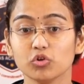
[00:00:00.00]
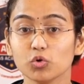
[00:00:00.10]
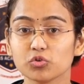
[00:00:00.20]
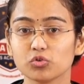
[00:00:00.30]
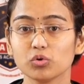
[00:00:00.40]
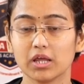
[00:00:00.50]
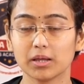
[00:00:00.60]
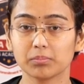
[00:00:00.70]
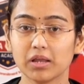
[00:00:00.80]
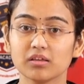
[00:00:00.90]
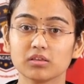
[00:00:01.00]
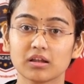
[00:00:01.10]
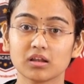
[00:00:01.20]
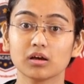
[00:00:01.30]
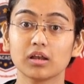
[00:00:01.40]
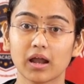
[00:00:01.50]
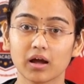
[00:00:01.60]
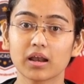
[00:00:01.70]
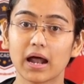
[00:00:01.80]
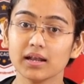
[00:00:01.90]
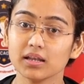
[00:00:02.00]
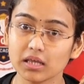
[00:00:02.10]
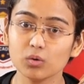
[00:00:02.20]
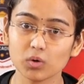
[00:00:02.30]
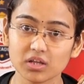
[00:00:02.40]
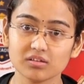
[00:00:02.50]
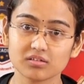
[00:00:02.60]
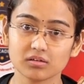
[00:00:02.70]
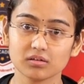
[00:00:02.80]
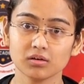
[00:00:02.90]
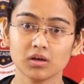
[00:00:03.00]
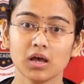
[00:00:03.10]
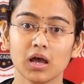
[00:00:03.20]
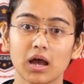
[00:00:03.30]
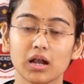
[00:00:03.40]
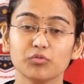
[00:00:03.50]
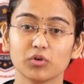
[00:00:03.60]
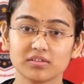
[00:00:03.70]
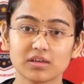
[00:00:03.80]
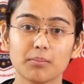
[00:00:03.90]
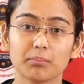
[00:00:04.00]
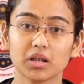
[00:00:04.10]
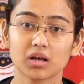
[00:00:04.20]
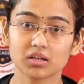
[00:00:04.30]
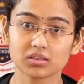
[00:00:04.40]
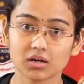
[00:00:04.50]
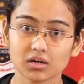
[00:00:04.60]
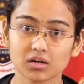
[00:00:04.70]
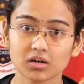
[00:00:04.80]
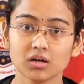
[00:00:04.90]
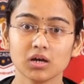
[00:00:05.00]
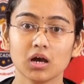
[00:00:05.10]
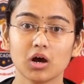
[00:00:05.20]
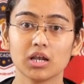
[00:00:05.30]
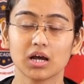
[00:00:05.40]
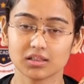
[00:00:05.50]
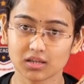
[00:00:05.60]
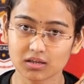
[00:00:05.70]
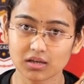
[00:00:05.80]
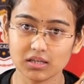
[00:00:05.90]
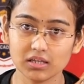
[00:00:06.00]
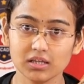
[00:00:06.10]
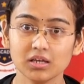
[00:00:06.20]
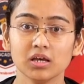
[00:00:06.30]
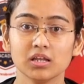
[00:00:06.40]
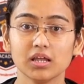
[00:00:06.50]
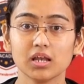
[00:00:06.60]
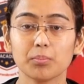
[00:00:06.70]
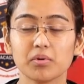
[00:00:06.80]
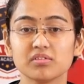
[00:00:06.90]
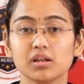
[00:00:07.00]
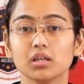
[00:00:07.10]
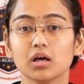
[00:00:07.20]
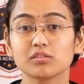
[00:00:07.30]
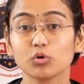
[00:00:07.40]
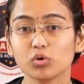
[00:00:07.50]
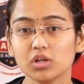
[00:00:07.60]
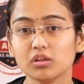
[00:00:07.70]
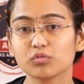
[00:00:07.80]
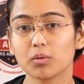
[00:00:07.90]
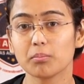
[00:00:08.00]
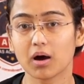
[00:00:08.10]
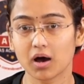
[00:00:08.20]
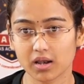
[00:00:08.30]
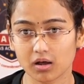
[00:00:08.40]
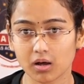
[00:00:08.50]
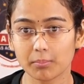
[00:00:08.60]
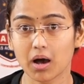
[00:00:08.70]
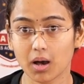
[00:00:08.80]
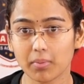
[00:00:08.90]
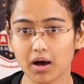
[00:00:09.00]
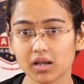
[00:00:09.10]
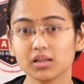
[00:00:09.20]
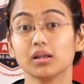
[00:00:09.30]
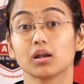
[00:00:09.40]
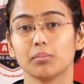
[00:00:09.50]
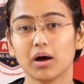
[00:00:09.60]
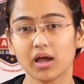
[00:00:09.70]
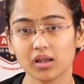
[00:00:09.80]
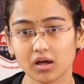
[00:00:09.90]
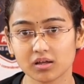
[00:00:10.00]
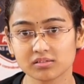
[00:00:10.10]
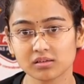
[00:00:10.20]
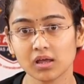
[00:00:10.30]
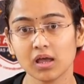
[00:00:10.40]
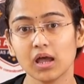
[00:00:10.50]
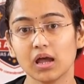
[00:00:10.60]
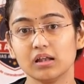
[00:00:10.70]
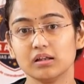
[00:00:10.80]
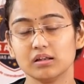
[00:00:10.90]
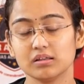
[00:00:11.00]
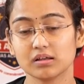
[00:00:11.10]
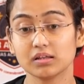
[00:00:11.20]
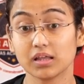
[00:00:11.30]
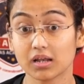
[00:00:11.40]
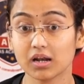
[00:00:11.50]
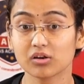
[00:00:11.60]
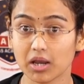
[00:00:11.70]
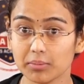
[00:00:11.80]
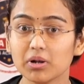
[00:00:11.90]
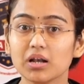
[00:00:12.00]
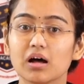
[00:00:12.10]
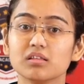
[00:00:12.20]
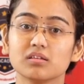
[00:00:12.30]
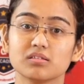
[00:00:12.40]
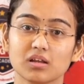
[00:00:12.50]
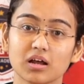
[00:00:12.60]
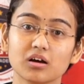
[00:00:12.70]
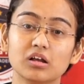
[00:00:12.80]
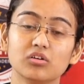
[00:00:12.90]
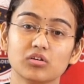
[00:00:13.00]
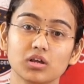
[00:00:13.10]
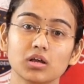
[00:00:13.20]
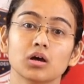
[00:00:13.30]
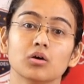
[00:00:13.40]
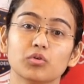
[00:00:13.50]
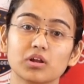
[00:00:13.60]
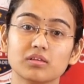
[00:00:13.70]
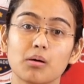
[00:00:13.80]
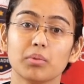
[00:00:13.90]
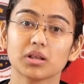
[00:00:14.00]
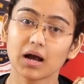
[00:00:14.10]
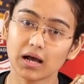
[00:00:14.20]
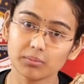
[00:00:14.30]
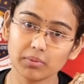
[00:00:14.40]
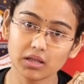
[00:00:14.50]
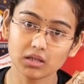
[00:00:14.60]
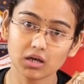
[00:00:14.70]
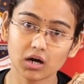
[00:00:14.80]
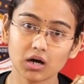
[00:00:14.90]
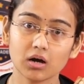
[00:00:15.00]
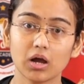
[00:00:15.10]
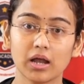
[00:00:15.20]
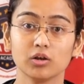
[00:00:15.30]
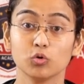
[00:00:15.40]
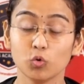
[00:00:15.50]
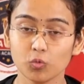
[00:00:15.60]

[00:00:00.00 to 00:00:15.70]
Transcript: used to take place at a grand events, and for example, Kathak or Kathakali. They represent the stories from Mahabharata and Ramayanas. And sir, there are tribal dances in our country, for example, Kalbelia and